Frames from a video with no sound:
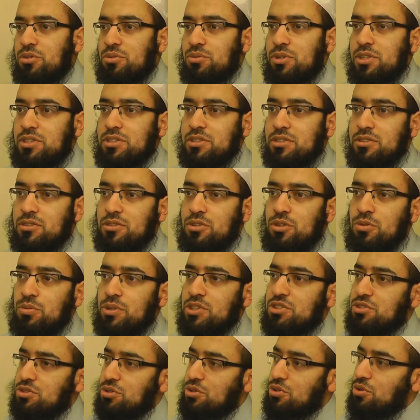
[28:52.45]
reason, who
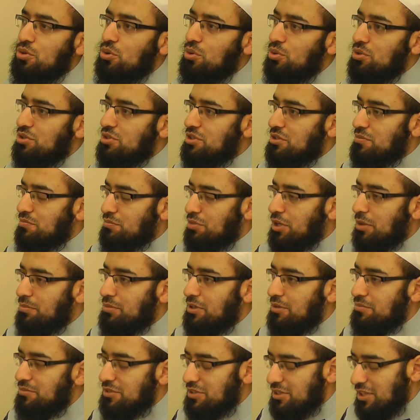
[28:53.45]
wants to cause
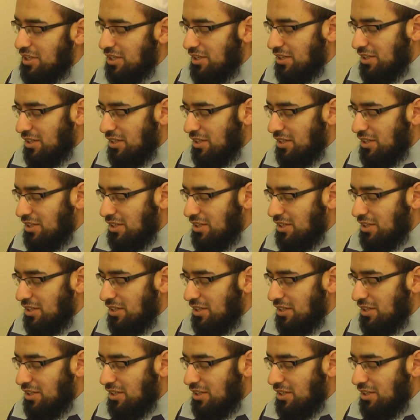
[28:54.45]
problems.